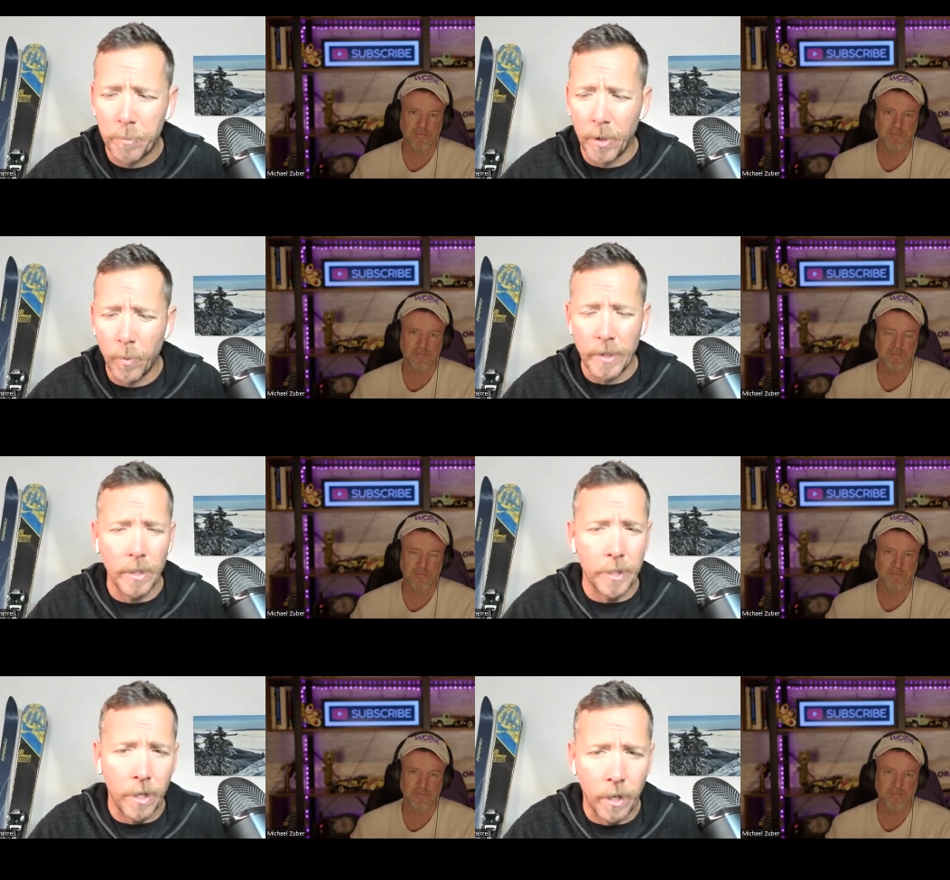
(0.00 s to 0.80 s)
Speaker 1: But when
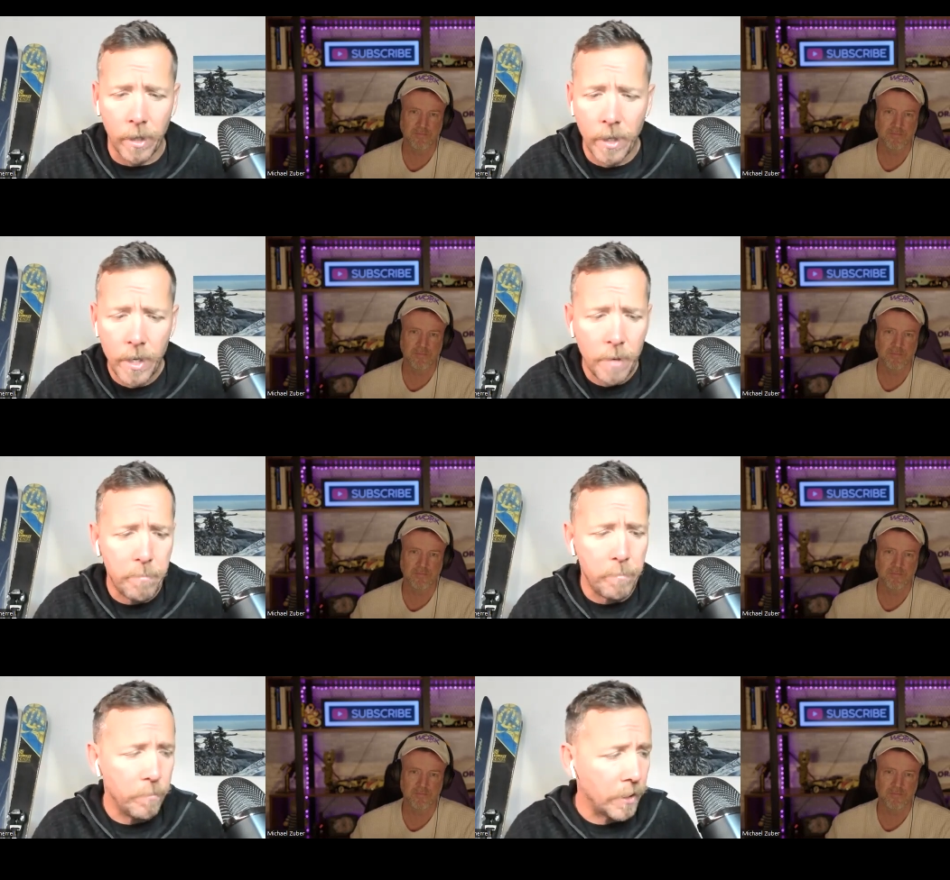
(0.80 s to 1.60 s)
Lennar,
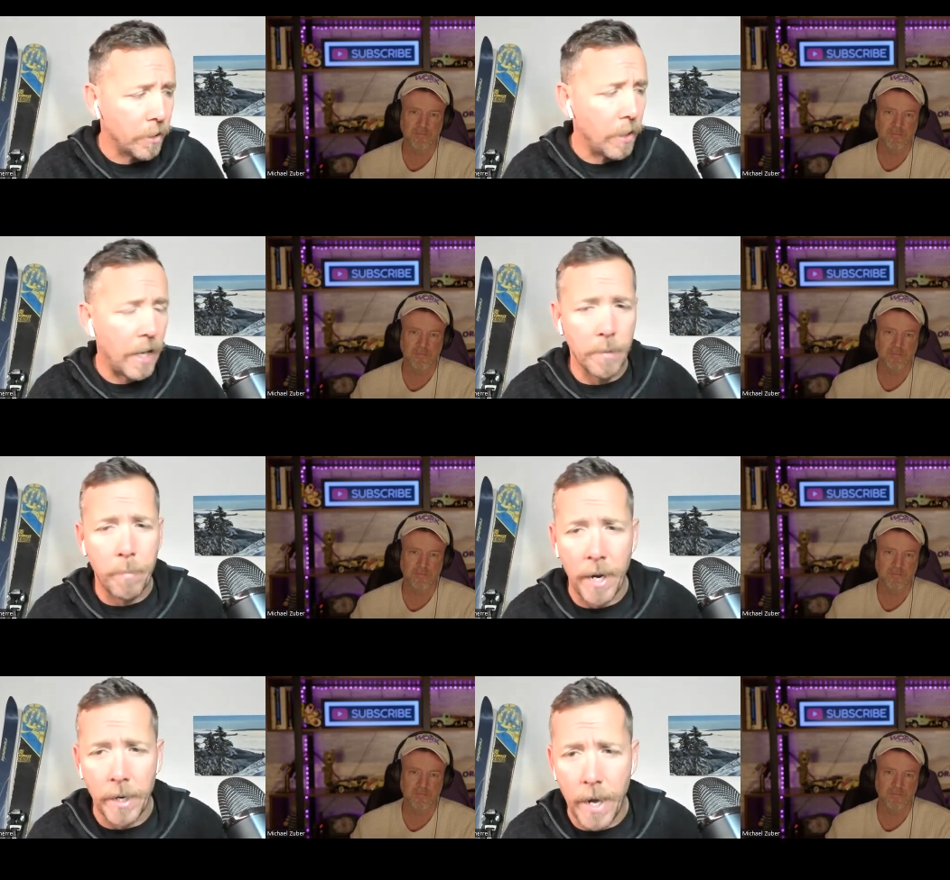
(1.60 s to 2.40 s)
you know, has a
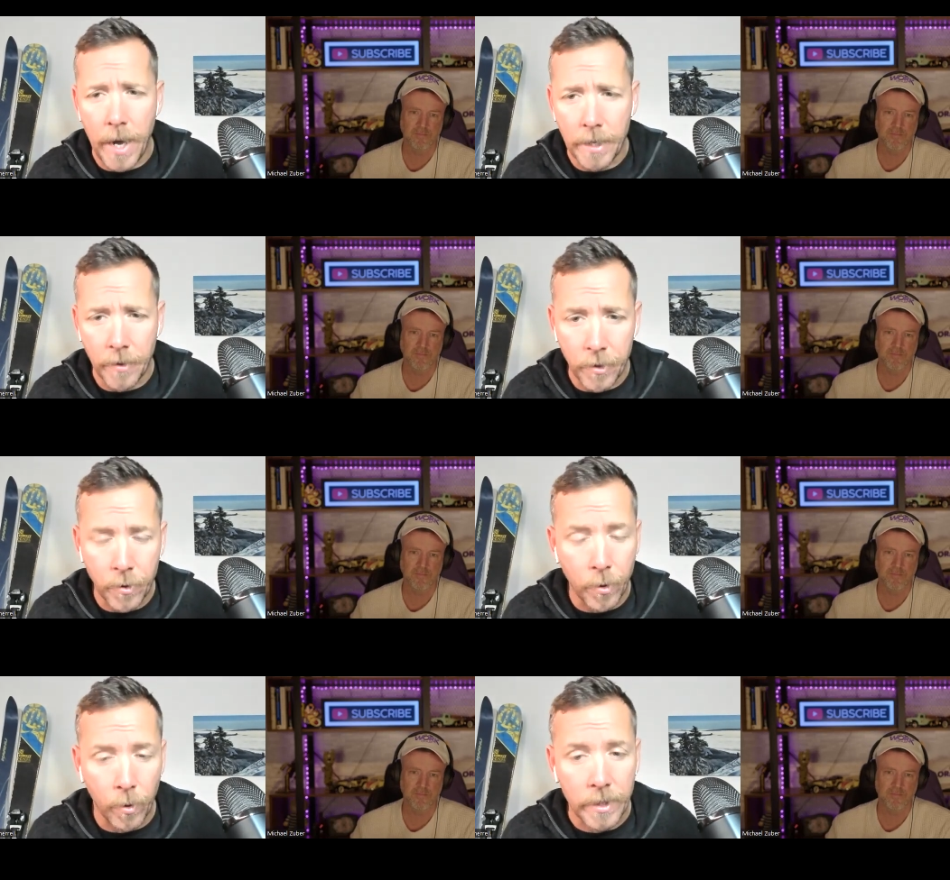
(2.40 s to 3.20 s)
paid ad in the New
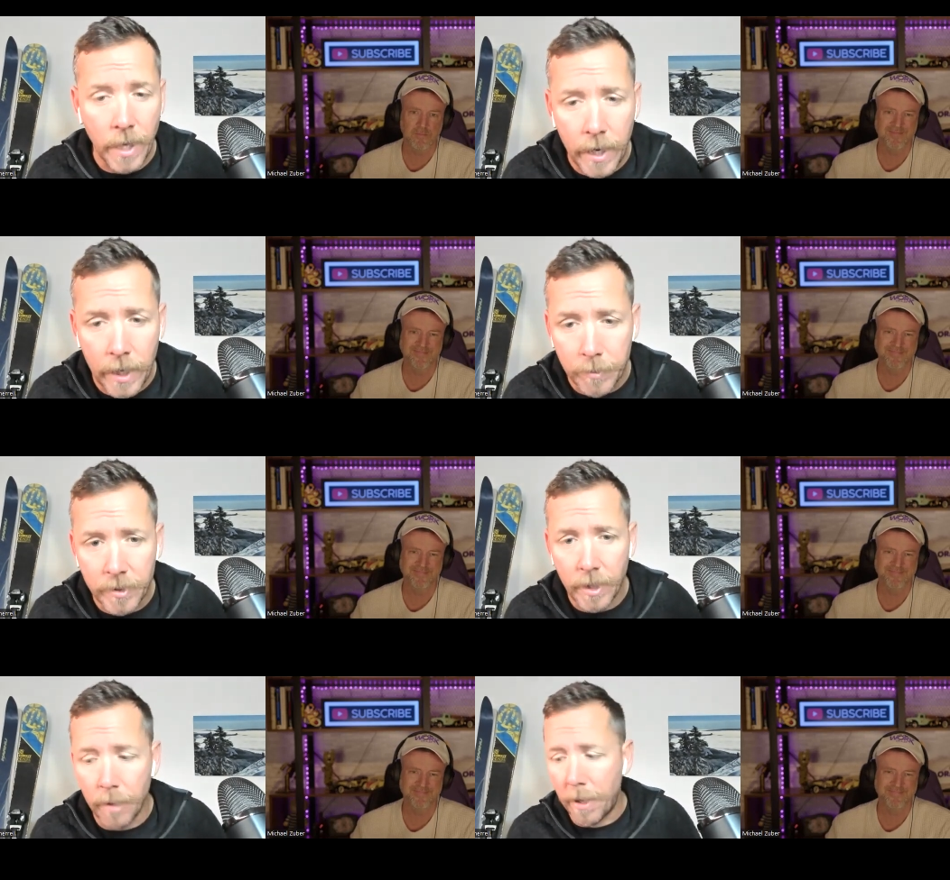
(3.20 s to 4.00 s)
York
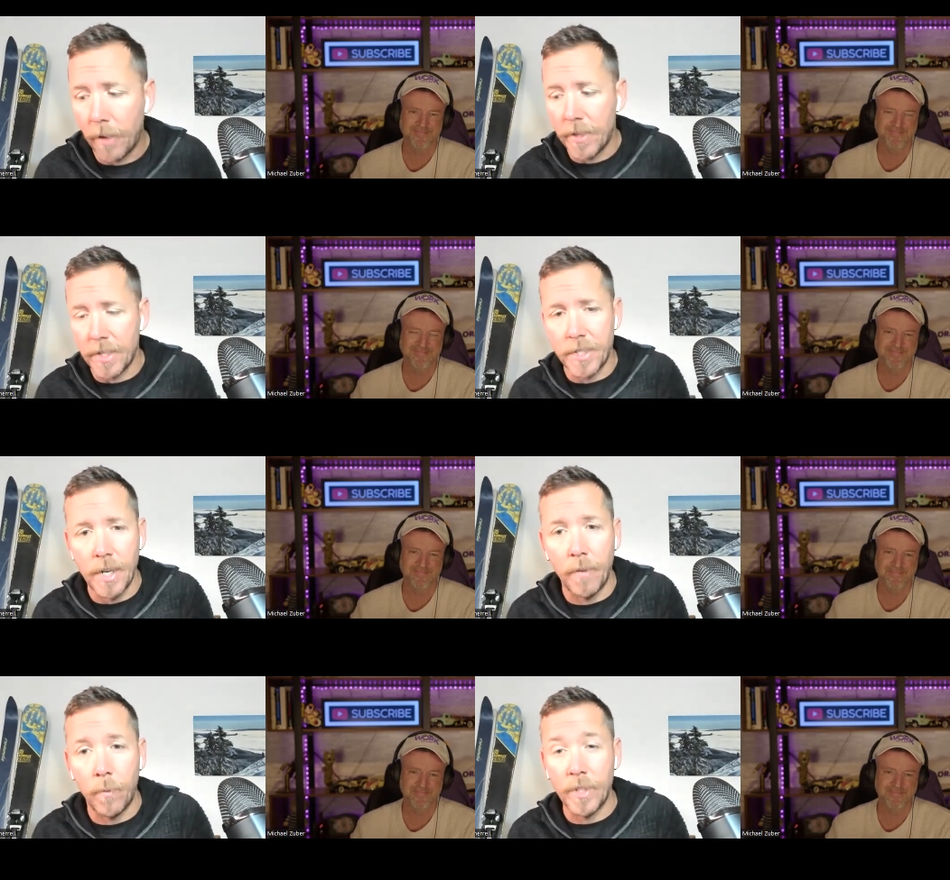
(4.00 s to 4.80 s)
Times about this
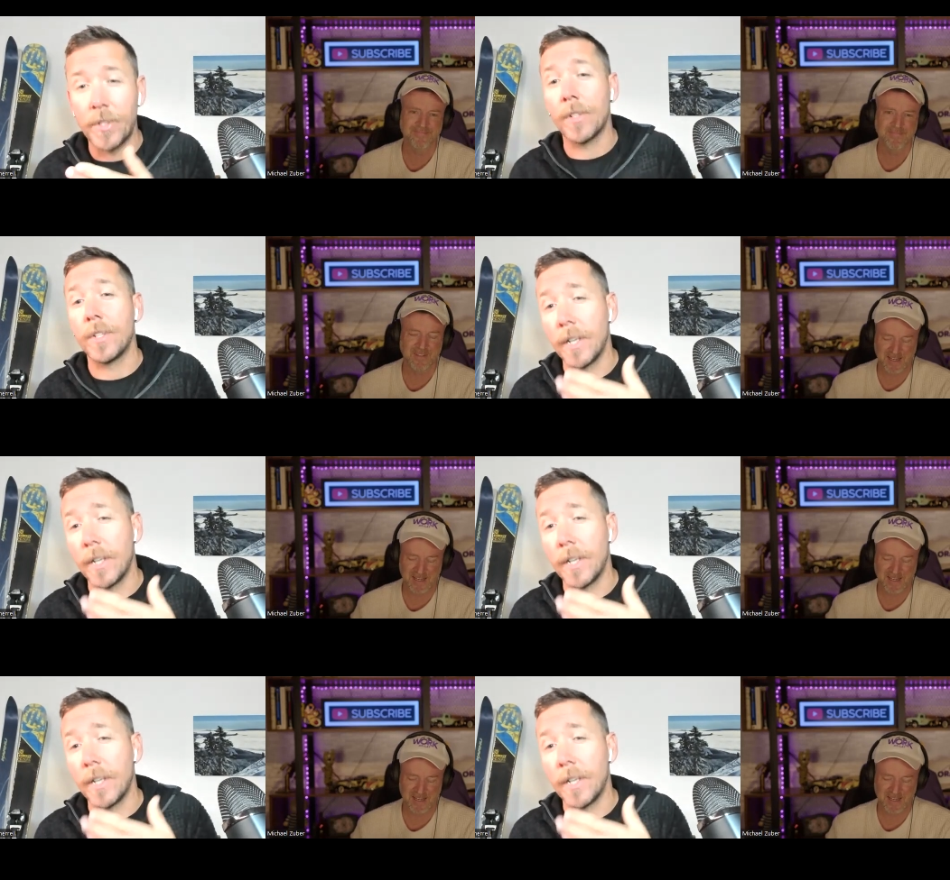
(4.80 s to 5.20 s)
stuff, we start to